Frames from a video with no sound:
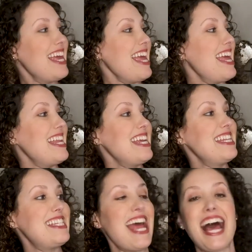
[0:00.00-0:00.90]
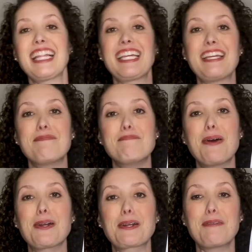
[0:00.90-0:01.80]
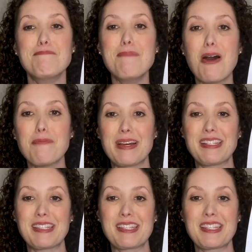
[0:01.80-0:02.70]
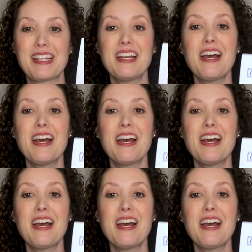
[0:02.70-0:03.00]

in tally mark moments.